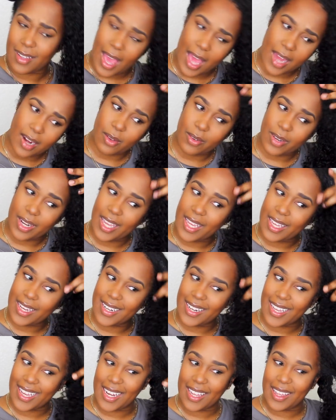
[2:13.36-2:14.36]
I don't
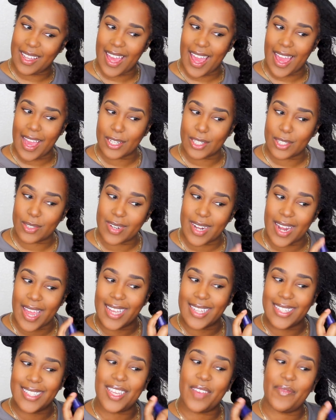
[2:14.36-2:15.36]
need any extra
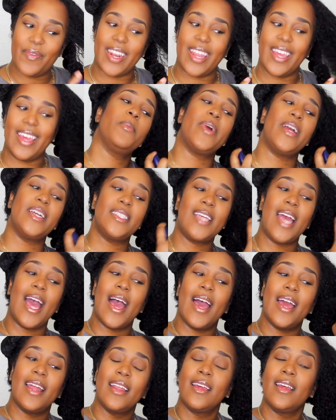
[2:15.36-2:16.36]
negativity, praise
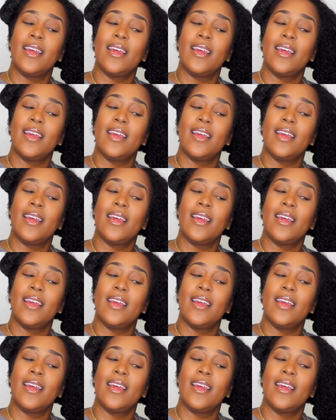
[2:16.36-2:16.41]
God.